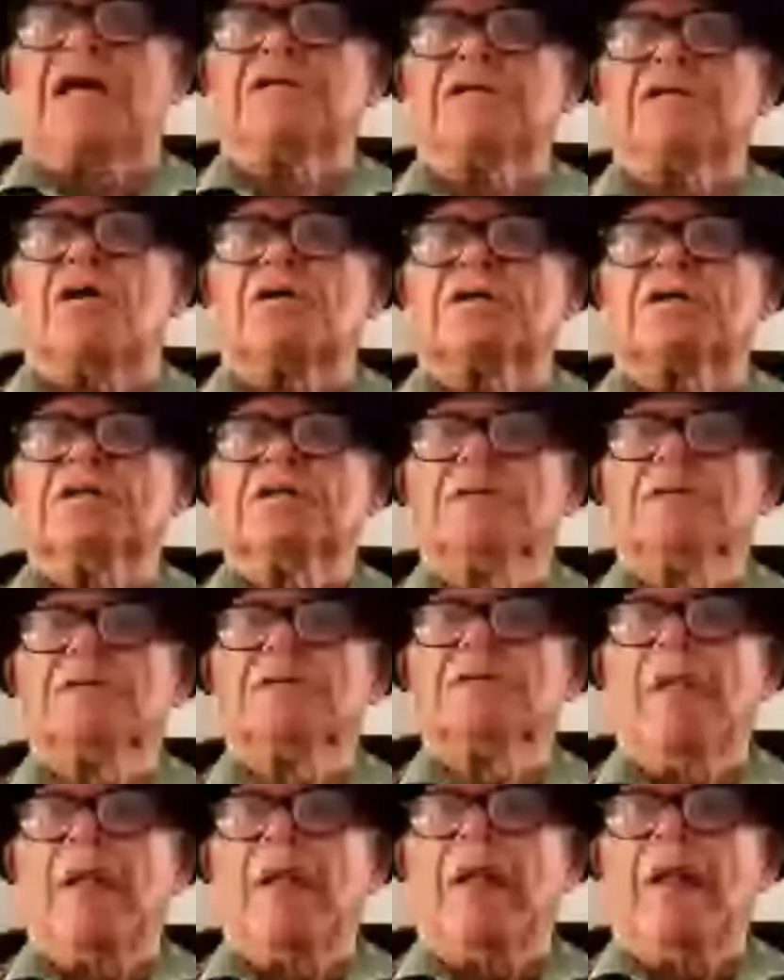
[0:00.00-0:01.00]
doctor,
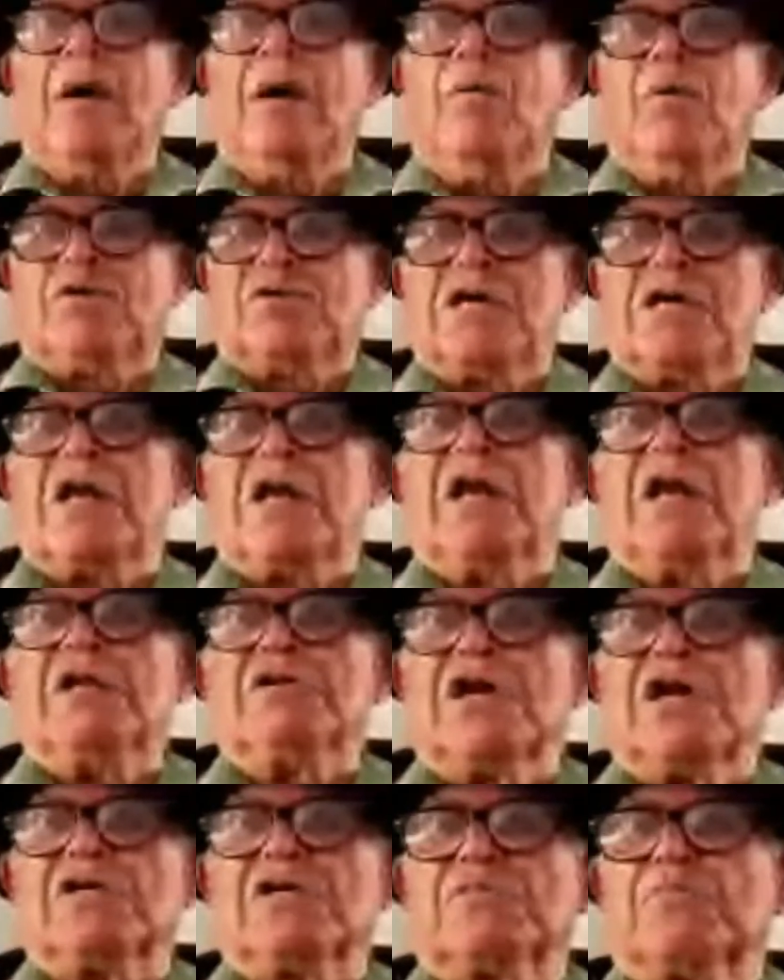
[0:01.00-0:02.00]
which the
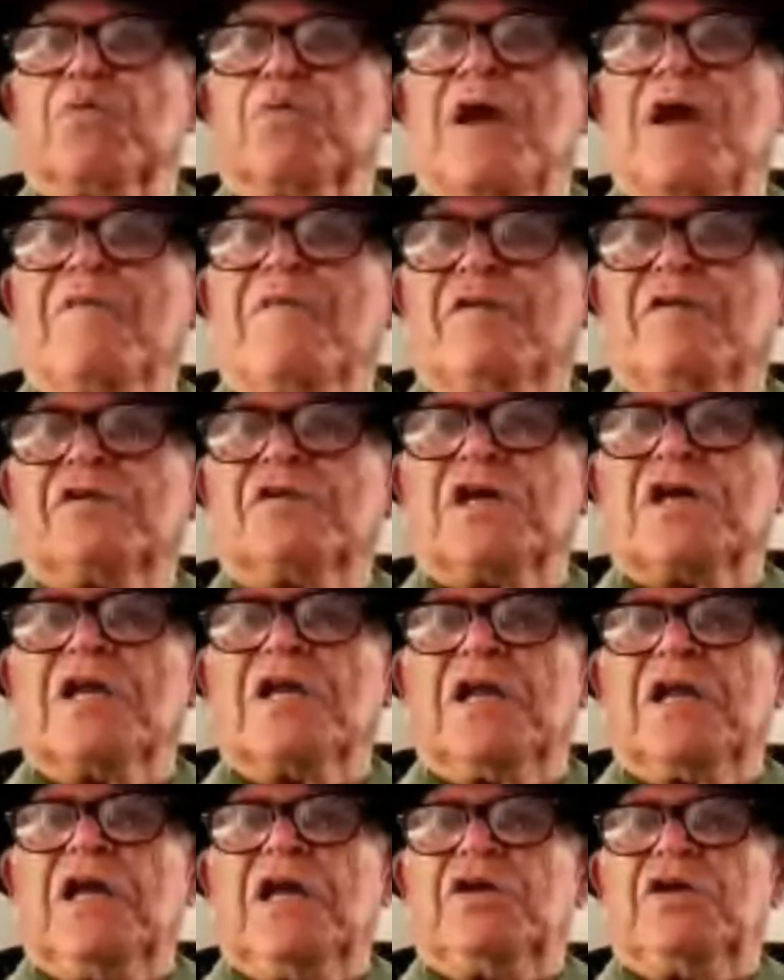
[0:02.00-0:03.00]
NHS bravely
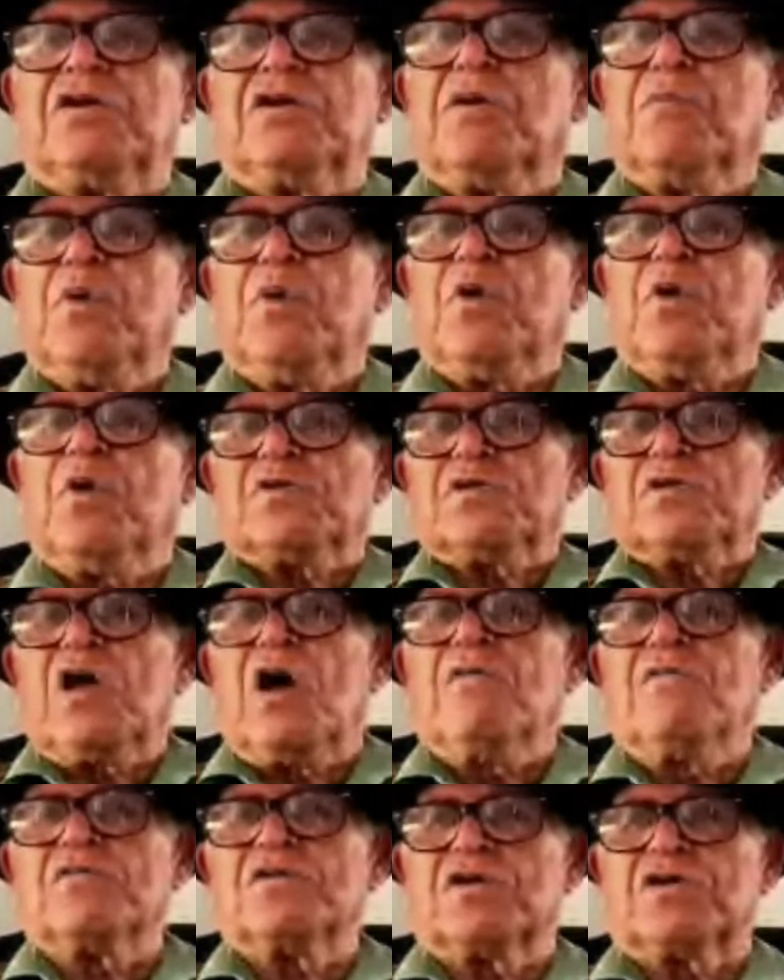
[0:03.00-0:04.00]
said each person
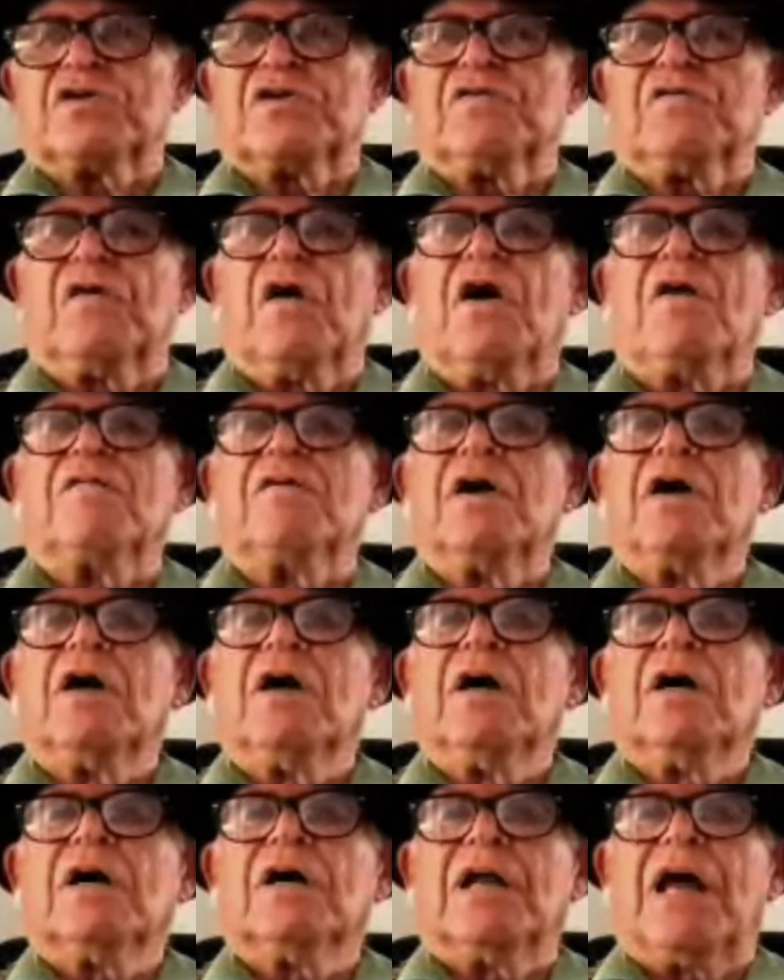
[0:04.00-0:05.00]
over 65
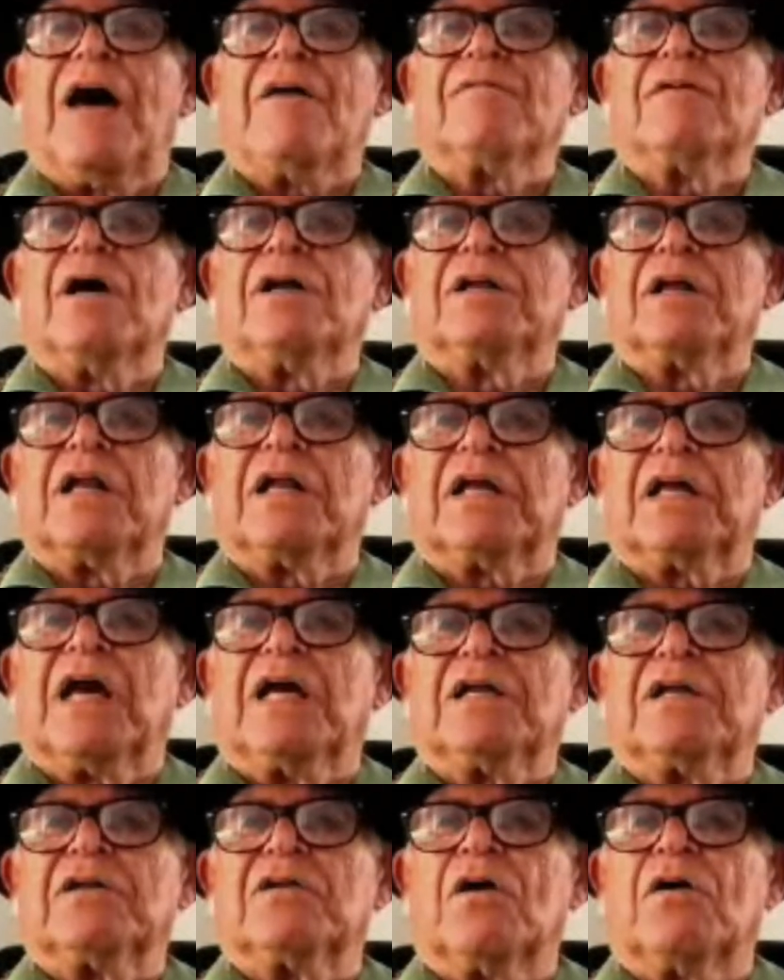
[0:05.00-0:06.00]
can have a
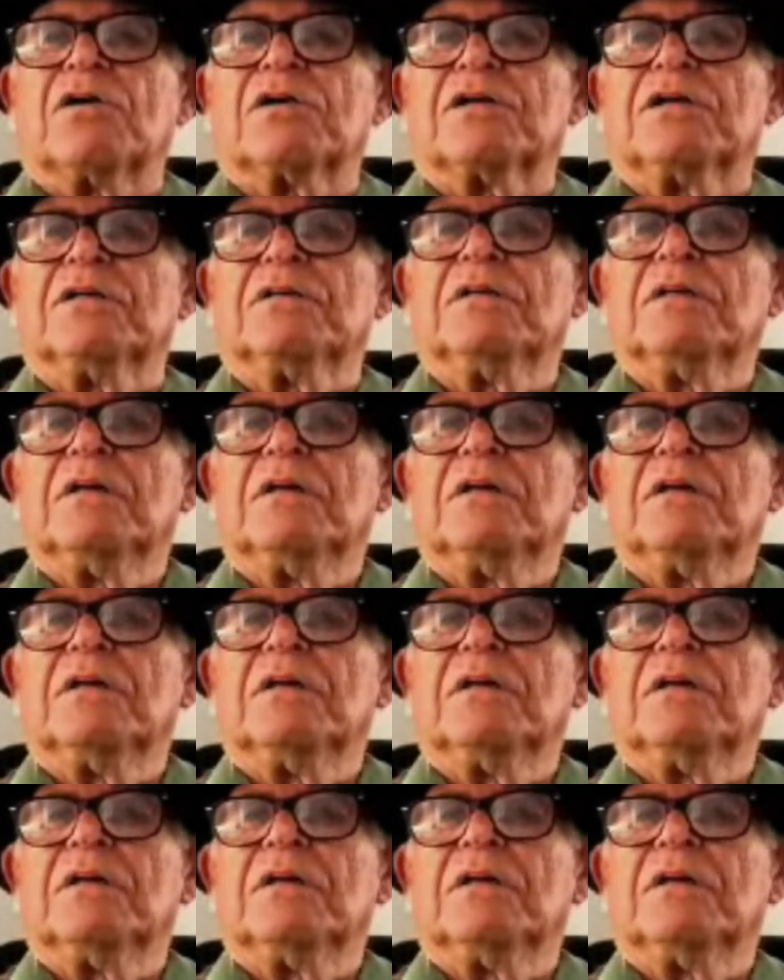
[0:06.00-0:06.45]
dedicated doctor.